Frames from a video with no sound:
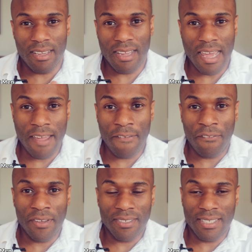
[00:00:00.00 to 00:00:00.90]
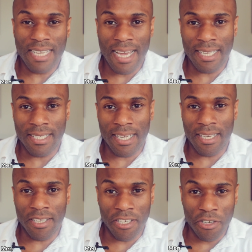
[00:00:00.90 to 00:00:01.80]
if said in
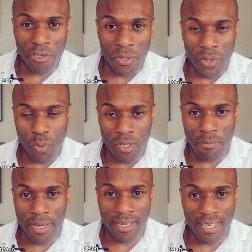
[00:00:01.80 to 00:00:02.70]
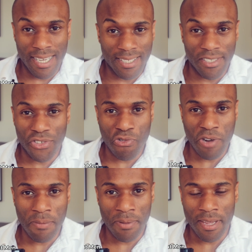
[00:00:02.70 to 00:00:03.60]
the news, would have been classed as
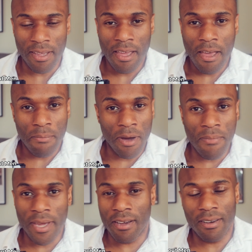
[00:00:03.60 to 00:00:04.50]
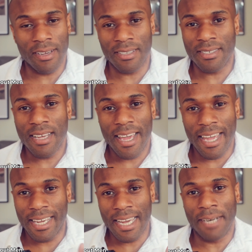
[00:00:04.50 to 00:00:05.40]
creepy but because
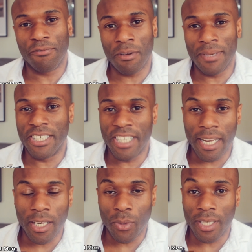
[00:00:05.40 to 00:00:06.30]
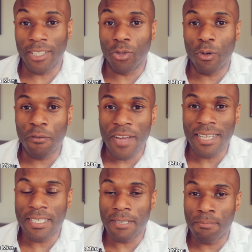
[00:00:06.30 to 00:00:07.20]
it came from a genuine and
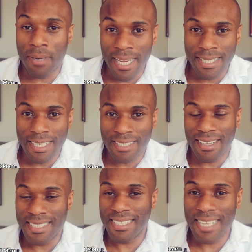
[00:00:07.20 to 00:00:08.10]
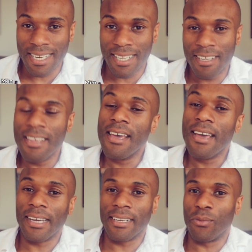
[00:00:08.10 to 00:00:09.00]
authentic place as I said it,
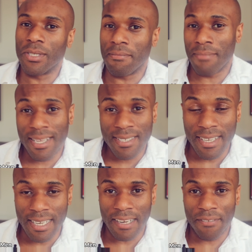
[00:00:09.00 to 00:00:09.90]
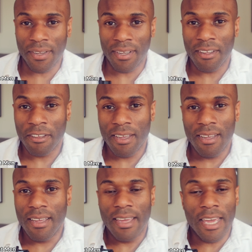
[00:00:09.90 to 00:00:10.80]
and I wasn't masking anything,
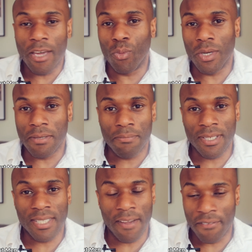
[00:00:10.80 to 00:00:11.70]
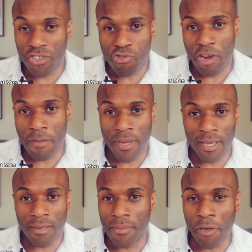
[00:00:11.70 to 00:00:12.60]
it wasn't perceived as creepy in
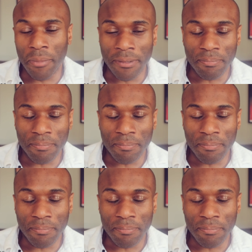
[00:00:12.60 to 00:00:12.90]
the moment.